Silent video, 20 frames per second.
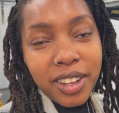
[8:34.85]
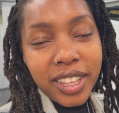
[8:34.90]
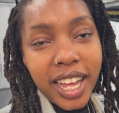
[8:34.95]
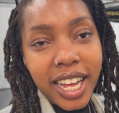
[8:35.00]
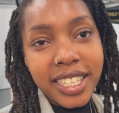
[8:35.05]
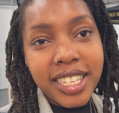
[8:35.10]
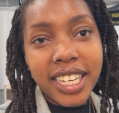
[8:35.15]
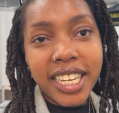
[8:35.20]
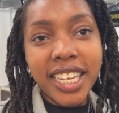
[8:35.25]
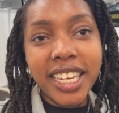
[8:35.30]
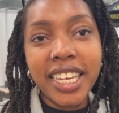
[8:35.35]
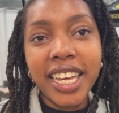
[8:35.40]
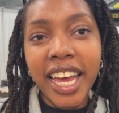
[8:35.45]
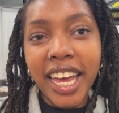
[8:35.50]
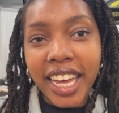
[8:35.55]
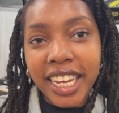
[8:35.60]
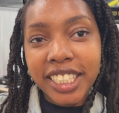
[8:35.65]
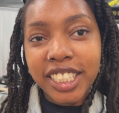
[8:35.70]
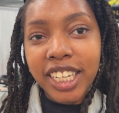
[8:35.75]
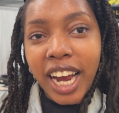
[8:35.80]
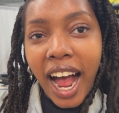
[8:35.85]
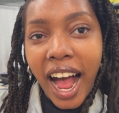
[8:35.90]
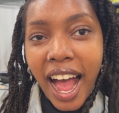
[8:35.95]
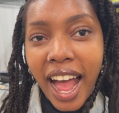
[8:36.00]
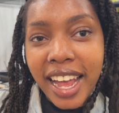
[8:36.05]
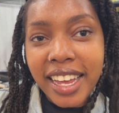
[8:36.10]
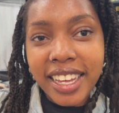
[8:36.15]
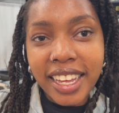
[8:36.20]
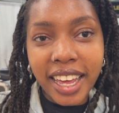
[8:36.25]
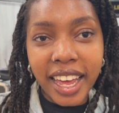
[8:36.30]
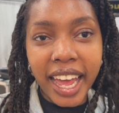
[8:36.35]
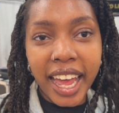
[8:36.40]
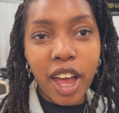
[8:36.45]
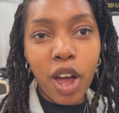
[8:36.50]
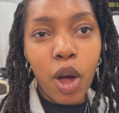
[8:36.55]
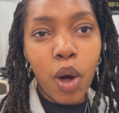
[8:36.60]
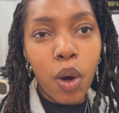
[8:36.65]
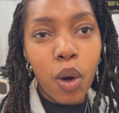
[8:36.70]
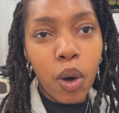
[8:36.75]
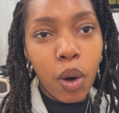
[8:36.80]
that's
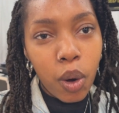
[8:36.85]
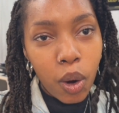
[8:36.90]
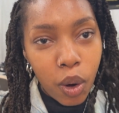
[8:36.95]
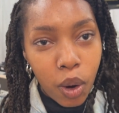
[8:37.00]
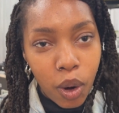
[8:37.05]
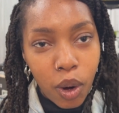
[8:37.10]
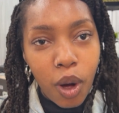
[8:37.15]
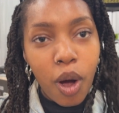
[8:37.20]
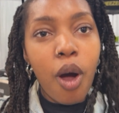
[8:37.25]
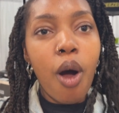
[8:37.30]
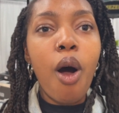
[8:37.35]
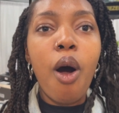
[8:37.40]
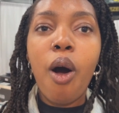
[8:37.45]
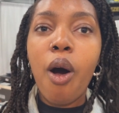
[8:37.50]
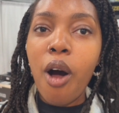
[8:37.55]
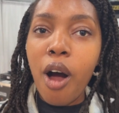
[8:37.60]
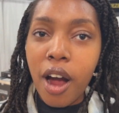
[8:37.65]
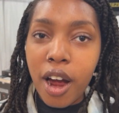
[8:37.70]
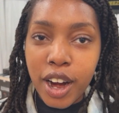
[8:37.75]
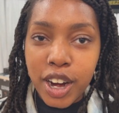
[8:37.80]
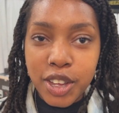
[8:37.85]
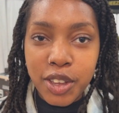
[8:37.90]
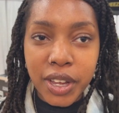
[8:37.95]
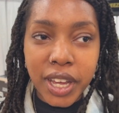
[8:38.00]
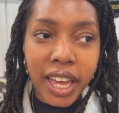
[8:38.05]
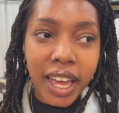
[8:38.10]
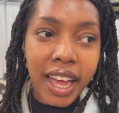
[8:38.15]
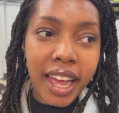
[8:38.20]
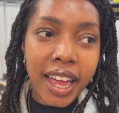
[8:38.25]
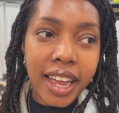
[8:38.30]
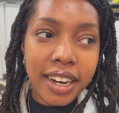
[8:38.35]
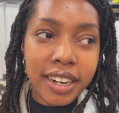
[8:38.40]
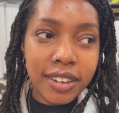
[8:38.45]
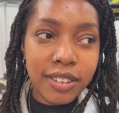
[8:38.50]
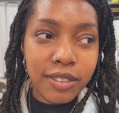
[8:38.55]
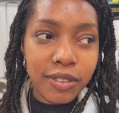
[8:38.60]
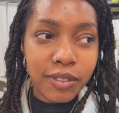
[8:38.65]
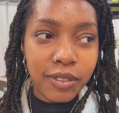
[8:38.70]
EHIKOO, or you can